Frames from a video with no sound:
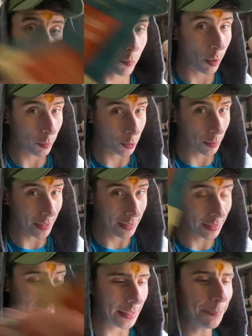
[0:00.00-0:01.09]
what was with this
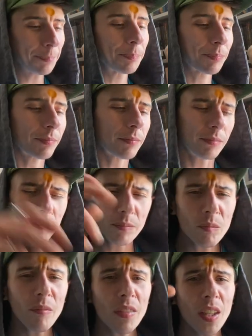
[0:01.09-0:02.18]
tea.
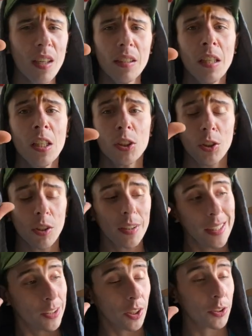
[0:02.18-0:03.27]
Soda
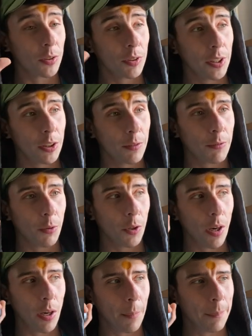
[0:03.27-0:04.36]
light is also really good for
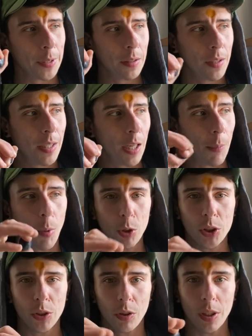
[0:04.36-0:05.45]

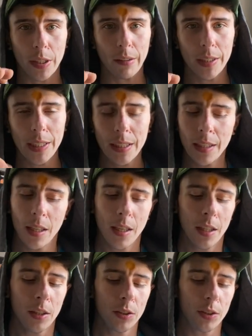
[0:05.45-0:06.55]
emotional clarity.
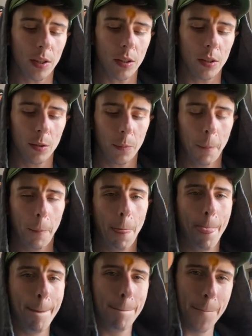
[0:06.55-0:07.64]
So
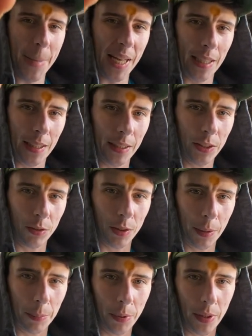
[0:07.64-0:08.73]
it's a
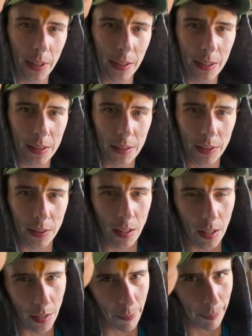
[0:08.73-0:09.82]
really pretty. This is
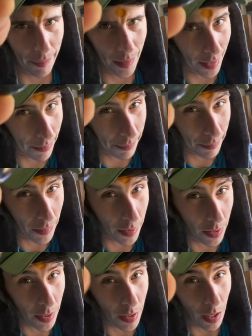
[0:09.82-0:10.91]

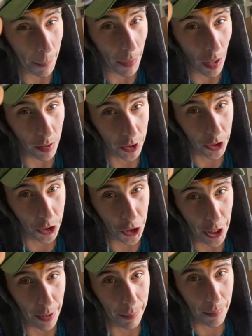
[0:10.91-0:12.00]
a polished
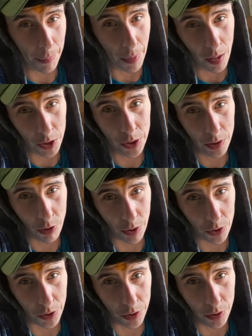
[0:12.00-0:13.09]
gem, polished
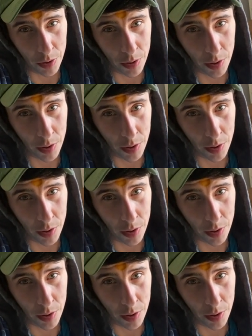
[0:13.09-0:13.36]
crystal.